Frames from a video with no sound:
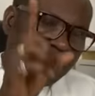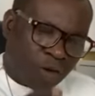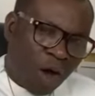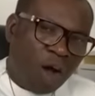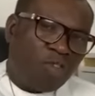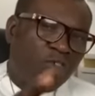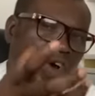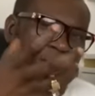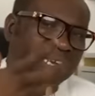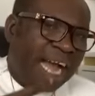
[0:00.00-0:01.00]
Because
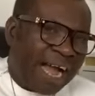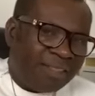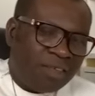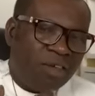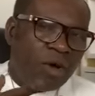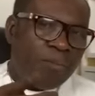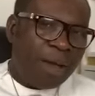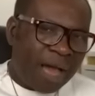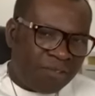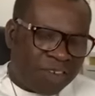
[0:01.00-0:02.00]
your chart, your
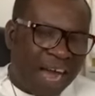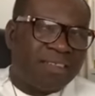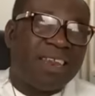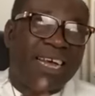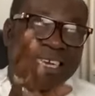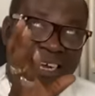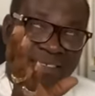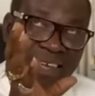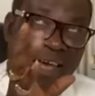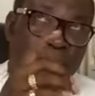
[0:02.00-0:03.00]
birth chart,
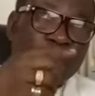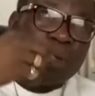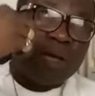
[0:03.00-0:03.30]
actually say